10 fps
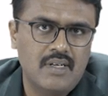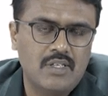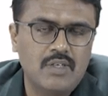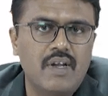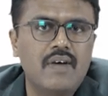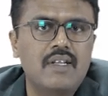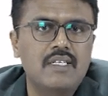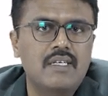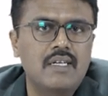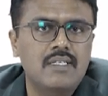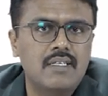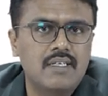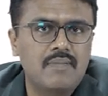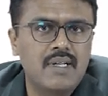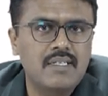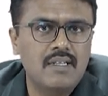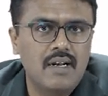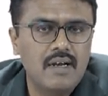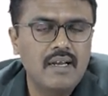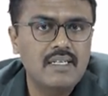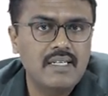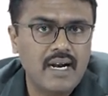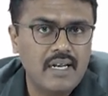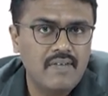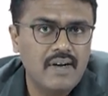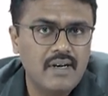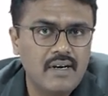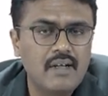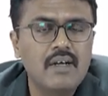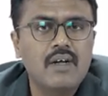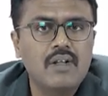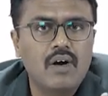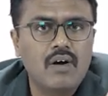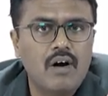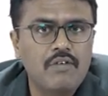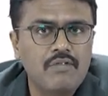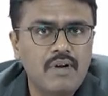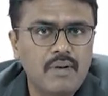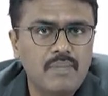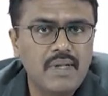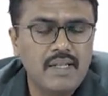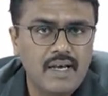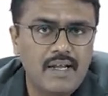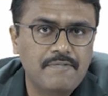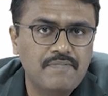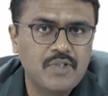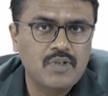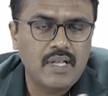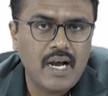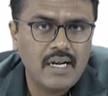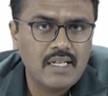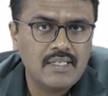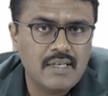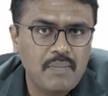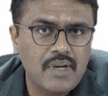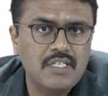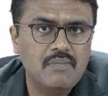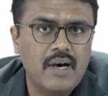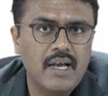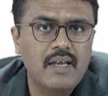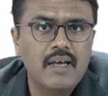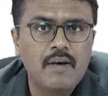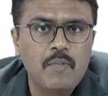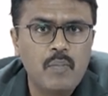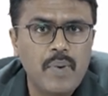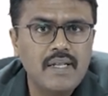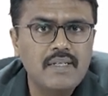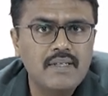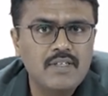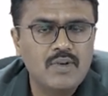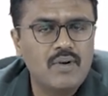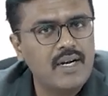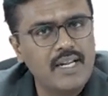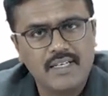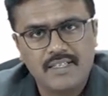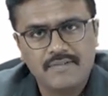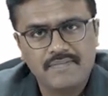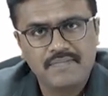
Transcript: So, whenever the stretch receptors in the lung gets activated, the cough will be there. So, that is suppressed by benzonatate.